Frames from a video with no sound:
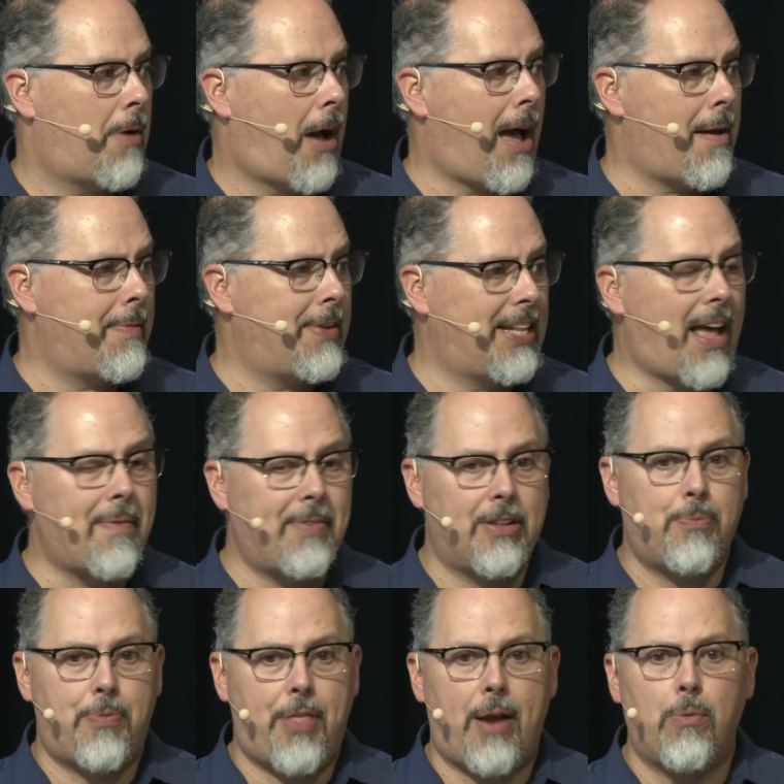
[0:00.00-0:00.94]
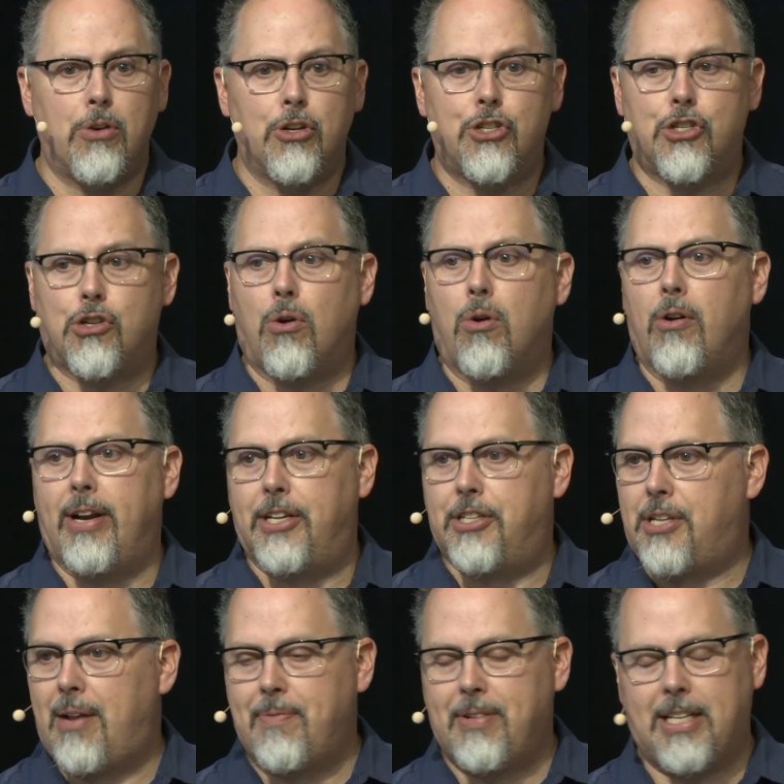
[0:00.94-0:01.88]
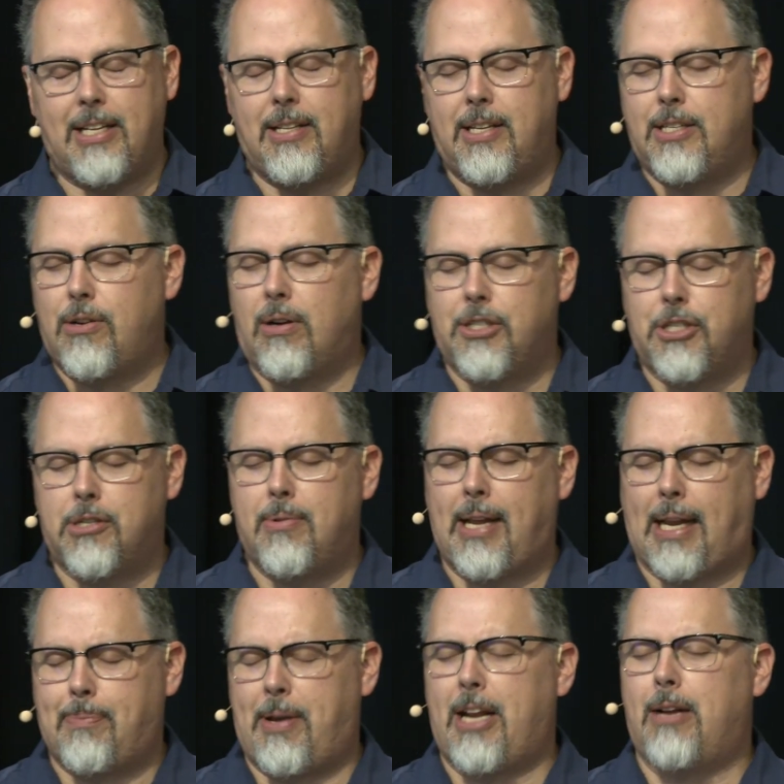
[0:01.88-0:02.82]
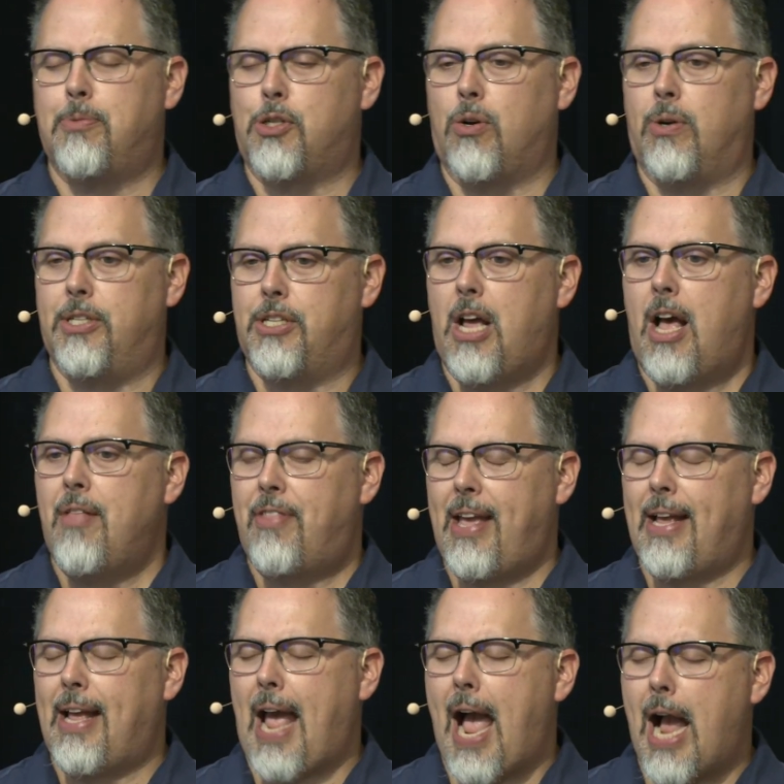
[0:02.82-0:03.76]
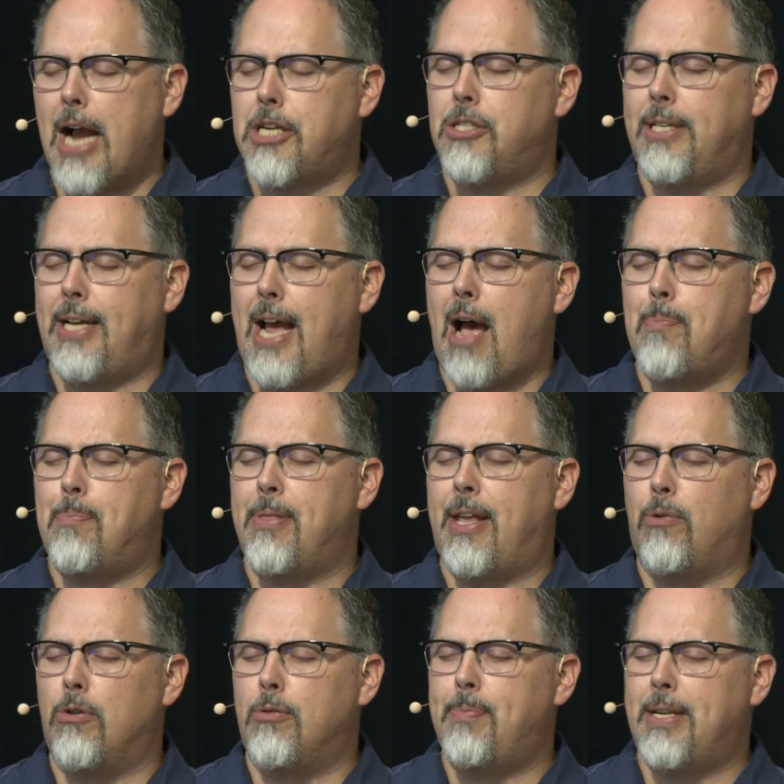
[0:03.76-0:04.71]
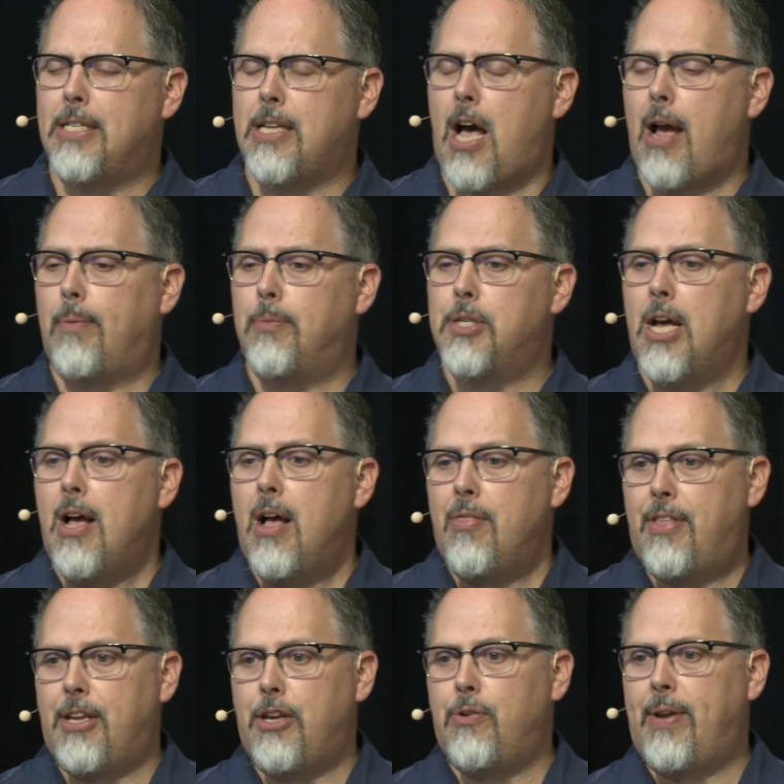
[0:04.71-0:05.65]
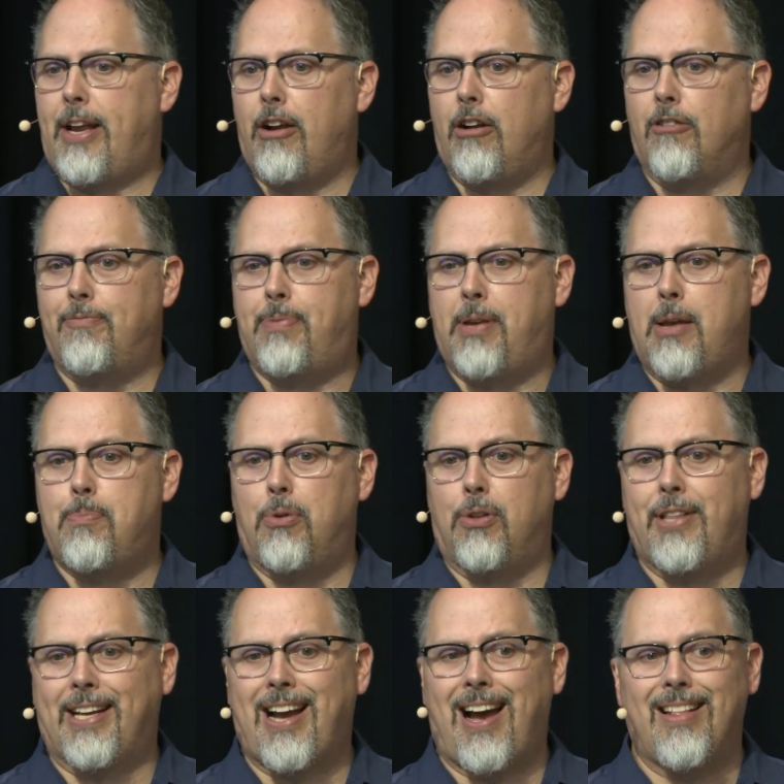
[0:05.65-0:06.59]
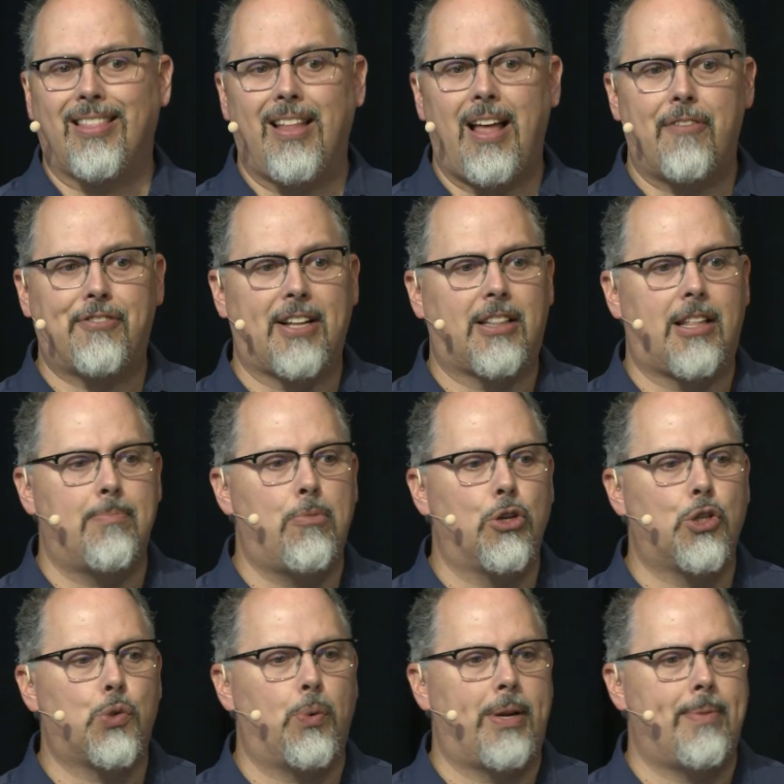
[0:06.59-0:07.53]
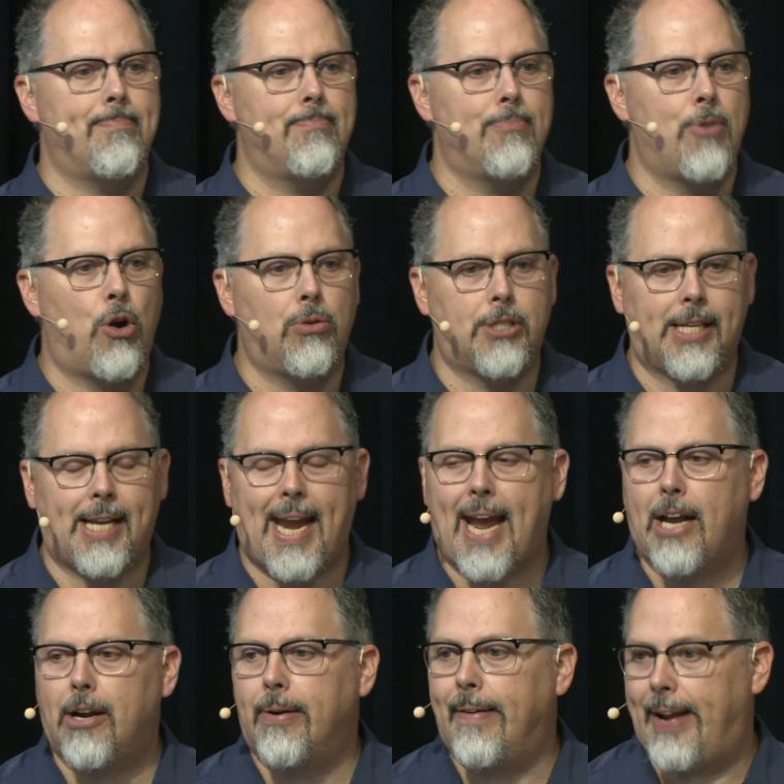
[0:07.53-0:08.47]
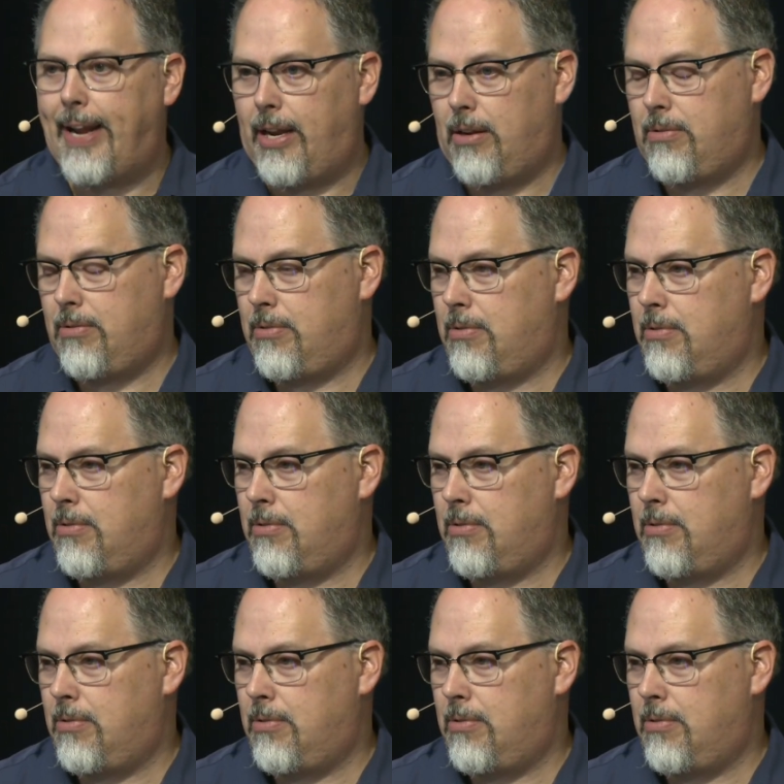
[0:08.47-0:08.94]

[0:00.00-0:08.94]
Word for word: I mean, I mean, there were stories, and I mean, these aren't just like made-up stories. They actually happened. There would be times that you'd hear of people that got left at the most remote cannery.